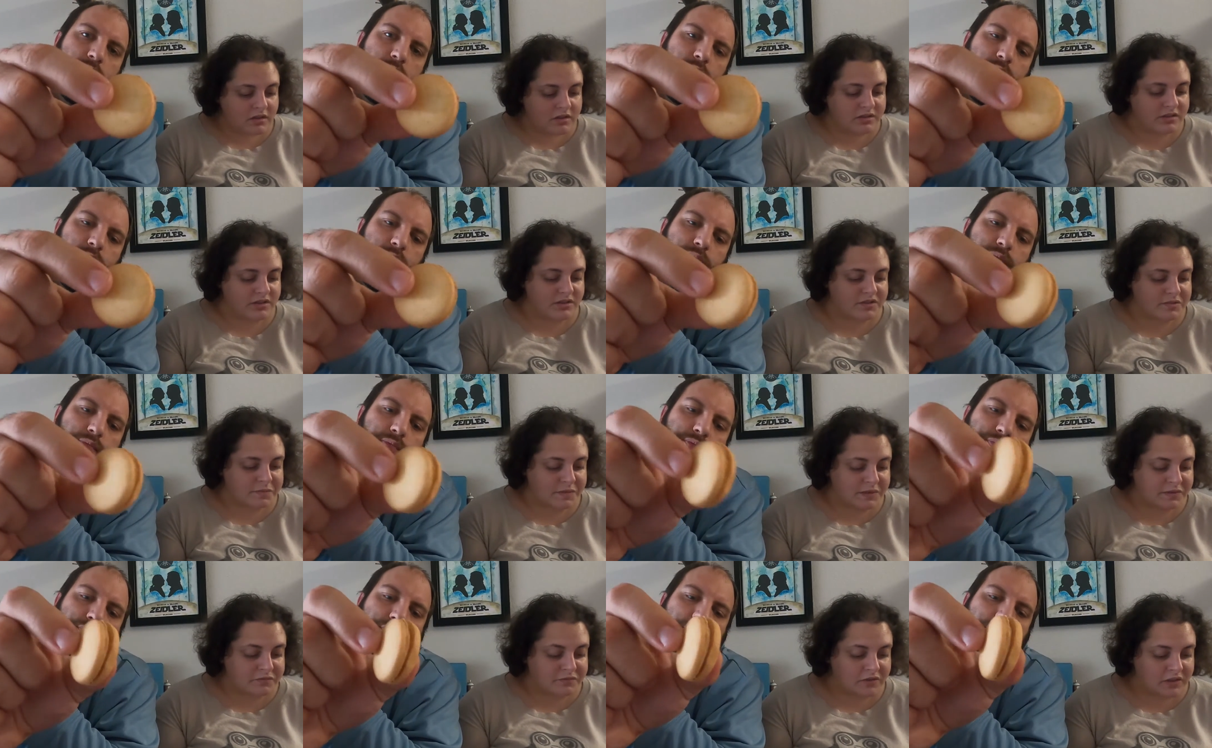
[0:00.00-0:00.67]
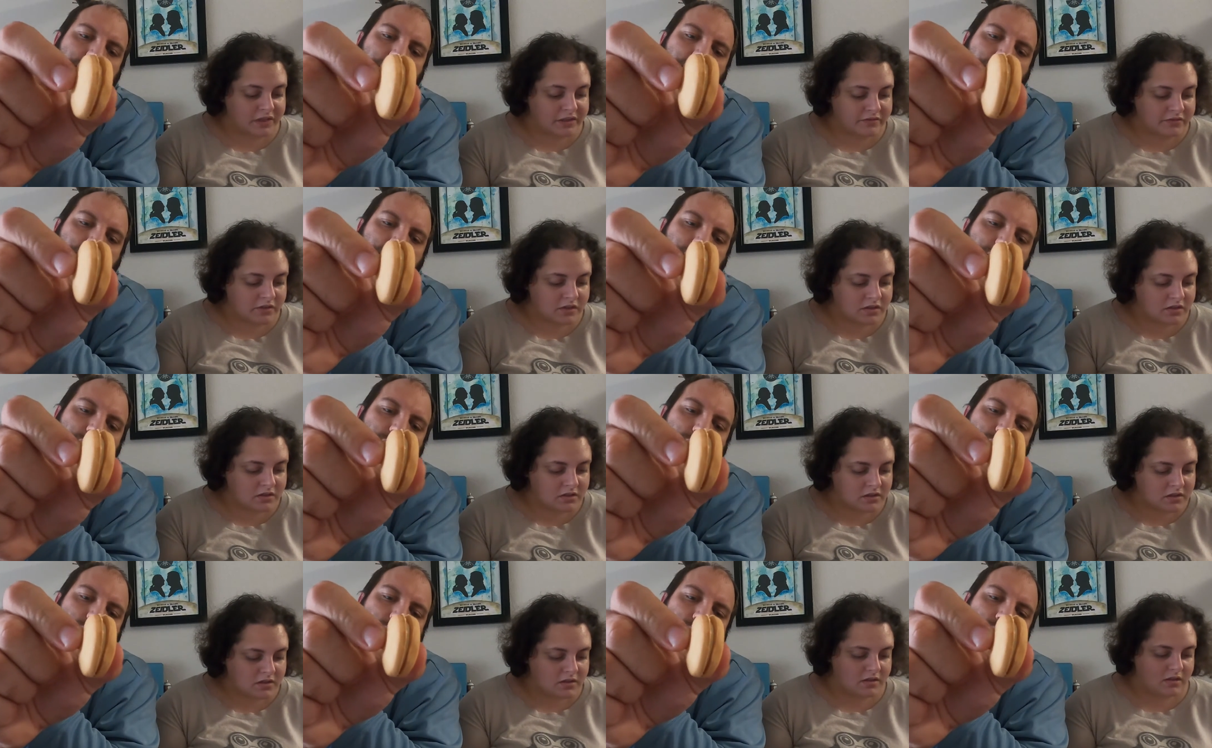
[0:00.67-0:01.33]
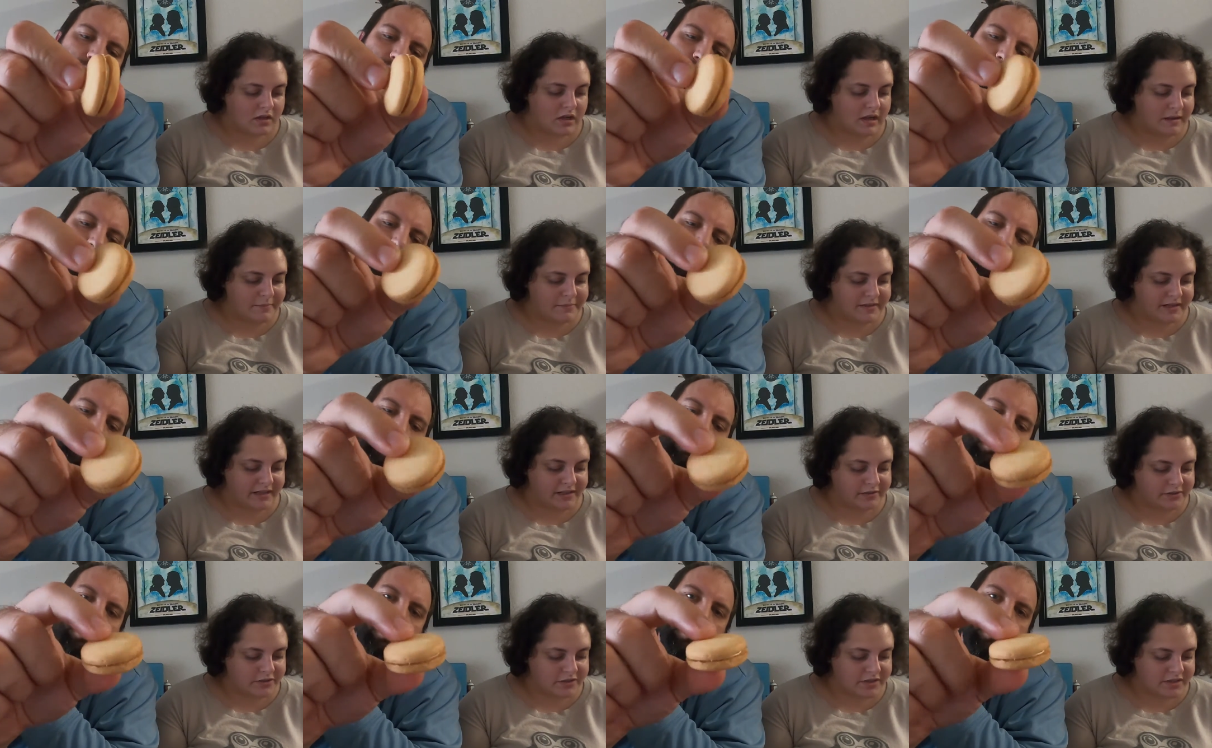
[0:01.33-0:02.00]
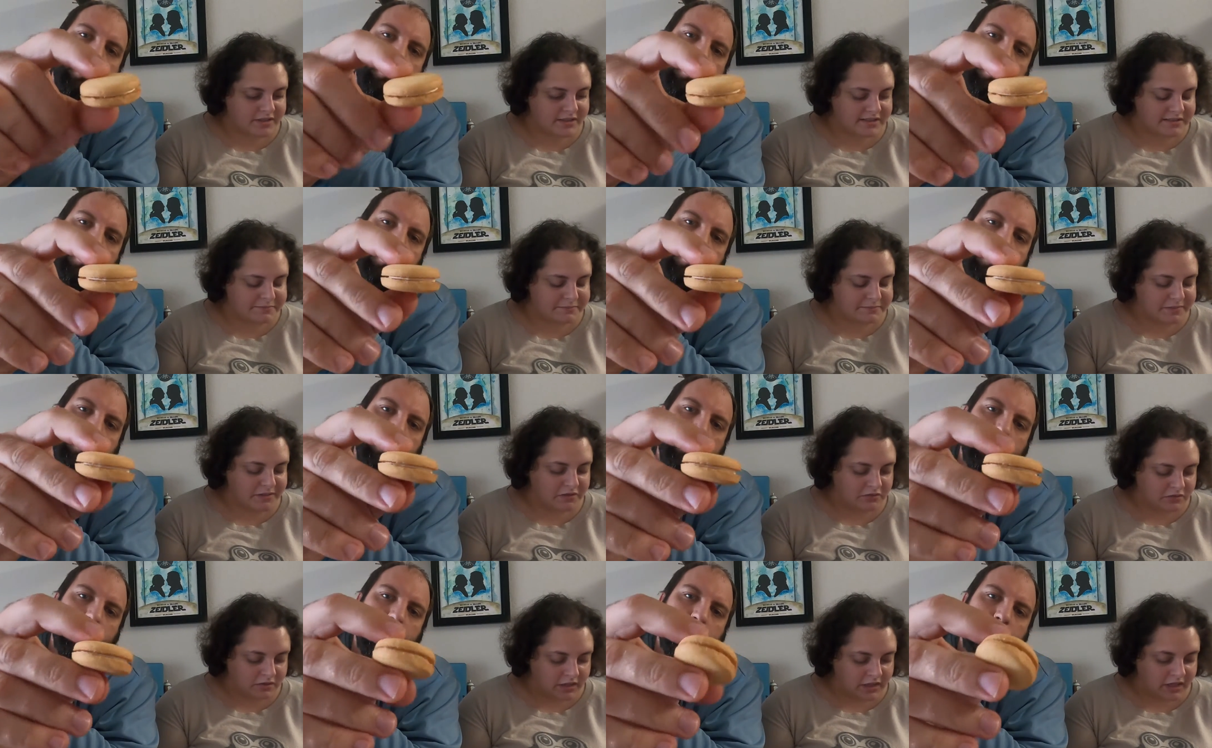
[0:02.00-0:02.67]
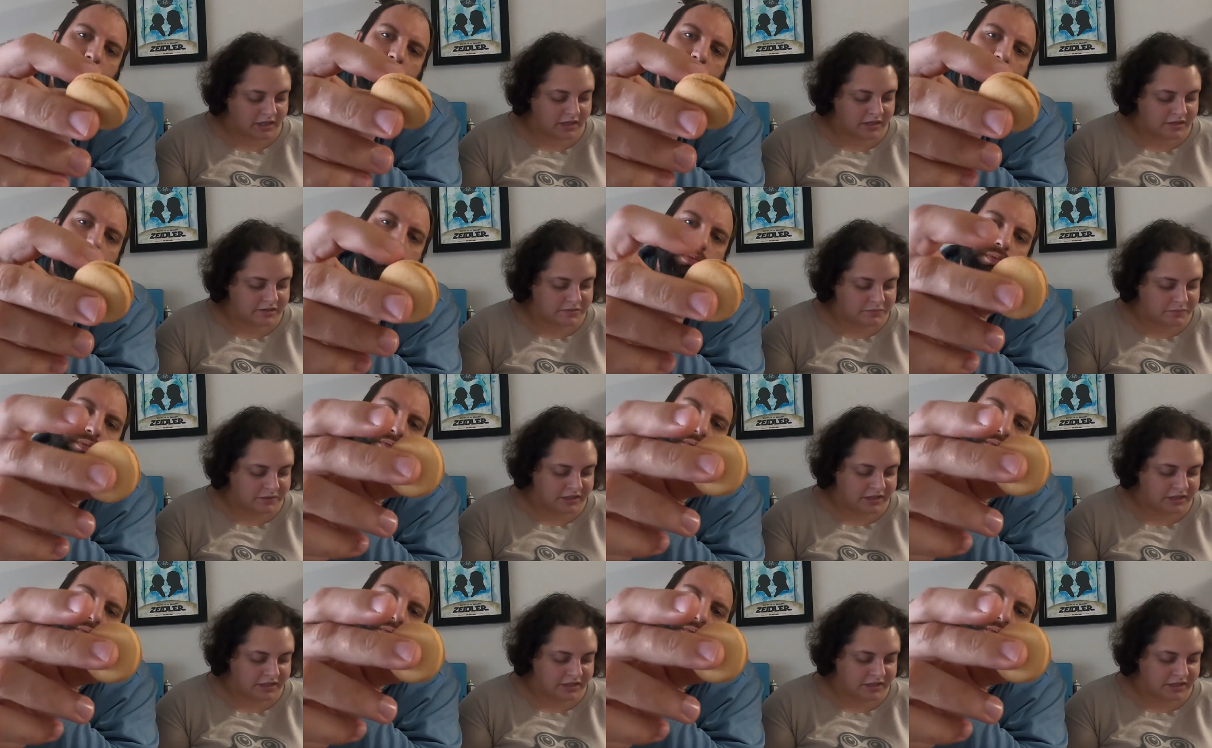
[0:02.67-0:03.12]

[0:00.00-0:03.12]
Speaker 1: It's a sweet flavor. Common allergies is milk, eggs,